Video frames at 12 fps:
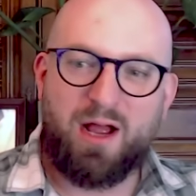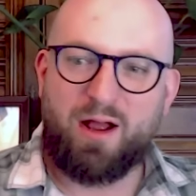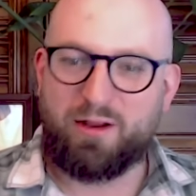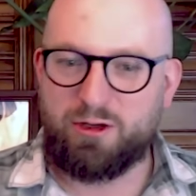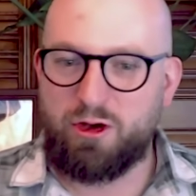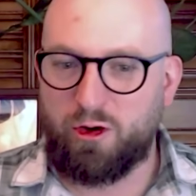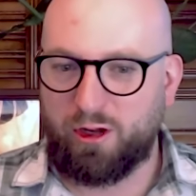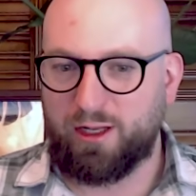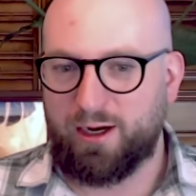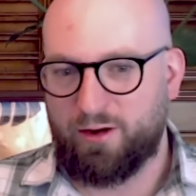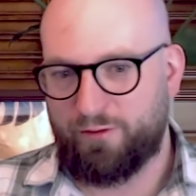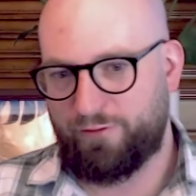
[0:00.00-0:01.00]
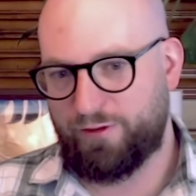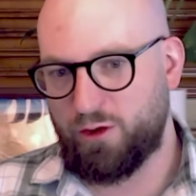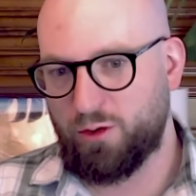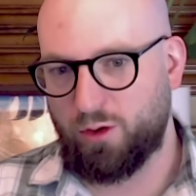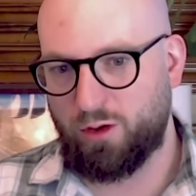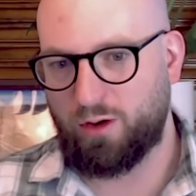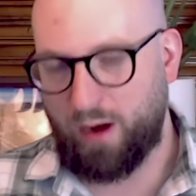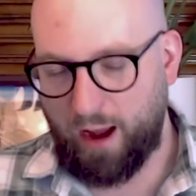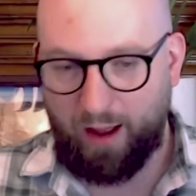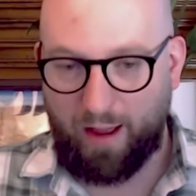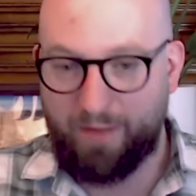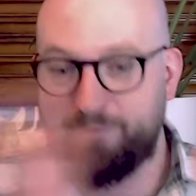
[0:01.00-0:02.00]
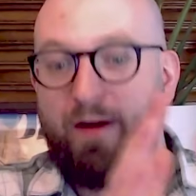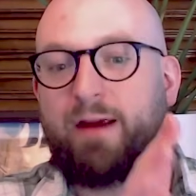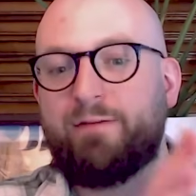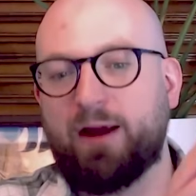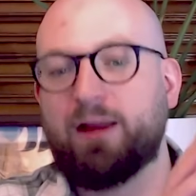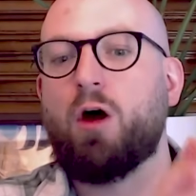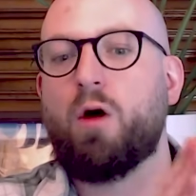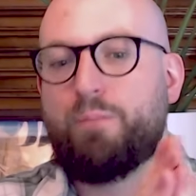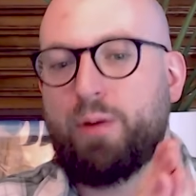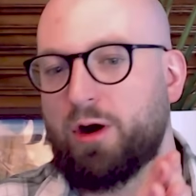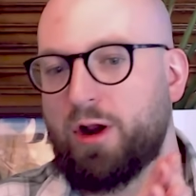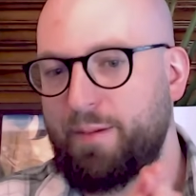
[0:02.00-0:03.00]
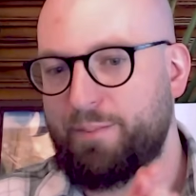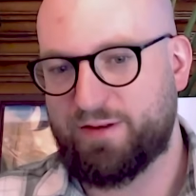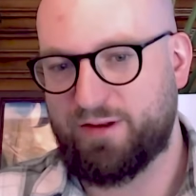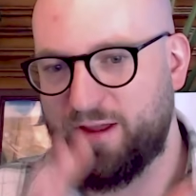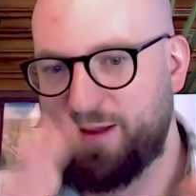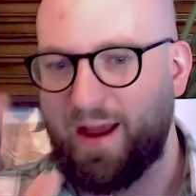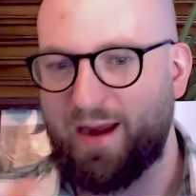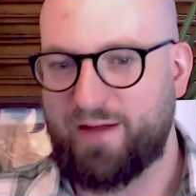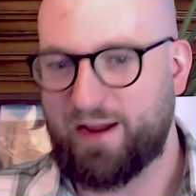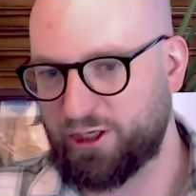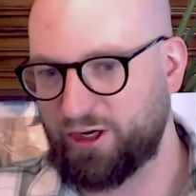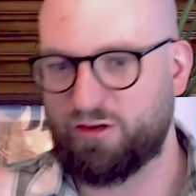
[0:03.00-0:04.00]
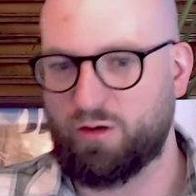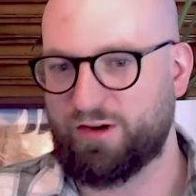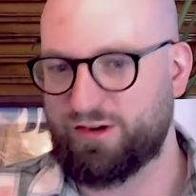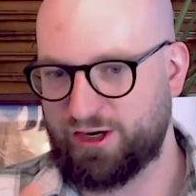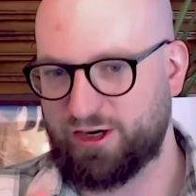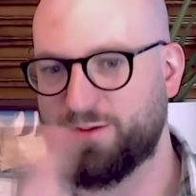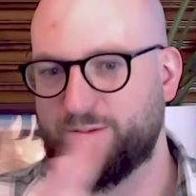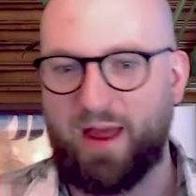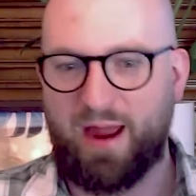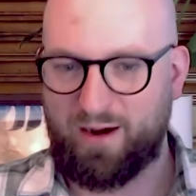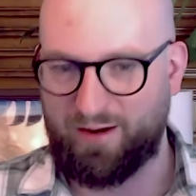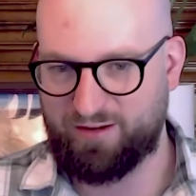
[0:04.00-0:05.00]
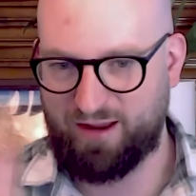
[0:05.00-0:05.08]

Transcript: nuclear fuel, a very, very low burn up, so the amount of actually source term there is